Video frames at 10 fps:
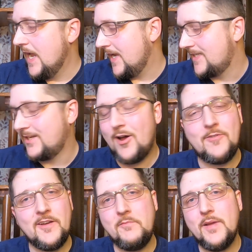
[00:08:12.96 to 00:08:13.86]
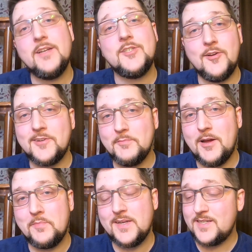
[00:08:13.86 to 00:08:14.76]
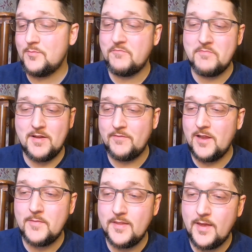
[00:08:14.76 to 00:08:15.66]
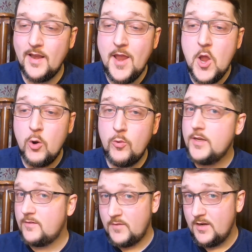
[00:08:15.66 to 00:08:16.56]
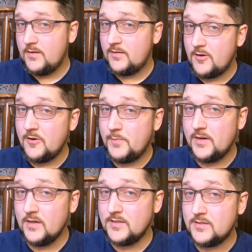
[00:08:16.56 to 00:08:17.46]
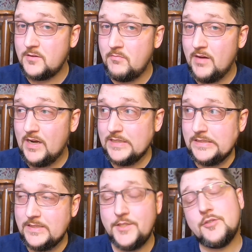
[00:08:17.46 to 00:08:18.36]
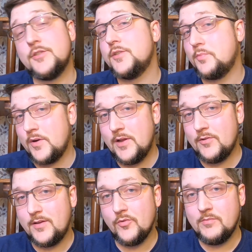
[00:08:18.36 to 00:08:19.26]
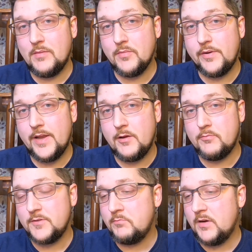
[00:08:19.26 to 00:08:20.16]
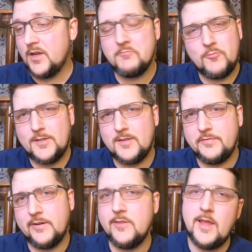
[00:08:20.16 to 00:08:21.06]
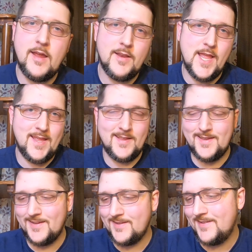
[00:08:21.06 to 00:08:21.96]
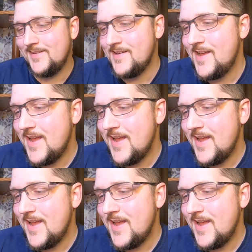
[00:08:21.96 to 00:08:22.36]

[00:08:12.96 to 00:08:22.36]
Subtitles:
It's often been joked about by some of my family that we need to start picking some easier to pronounce and remember names, but what's the fun in that?